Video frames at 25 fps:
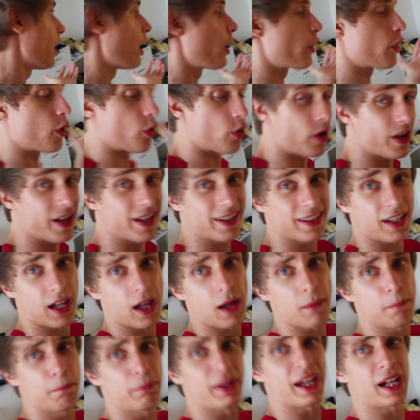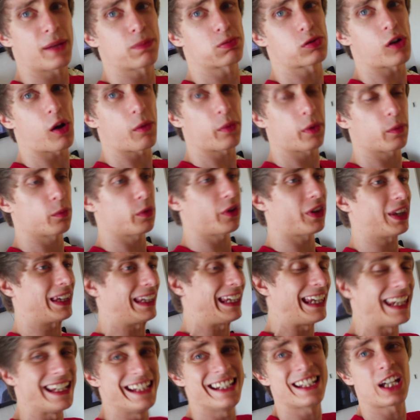There is a big problem with
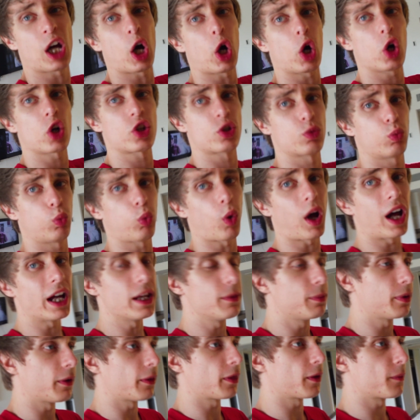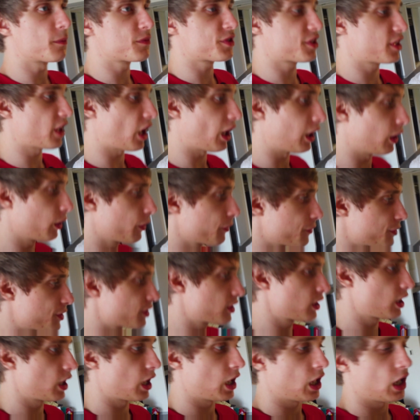key cards wiping
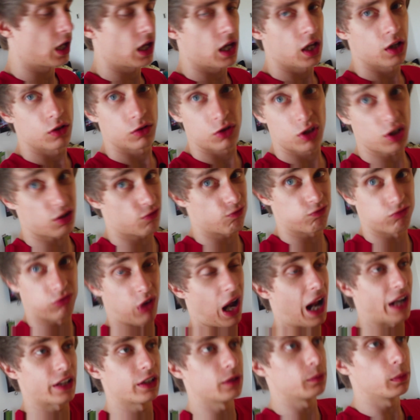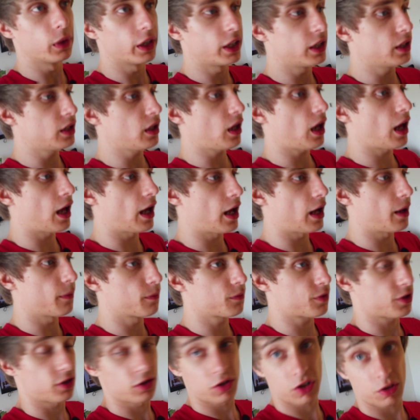themselves just randomly,
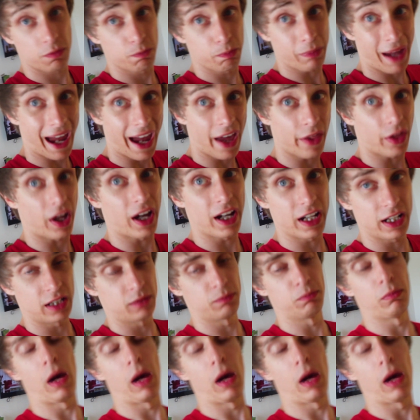so just bear that in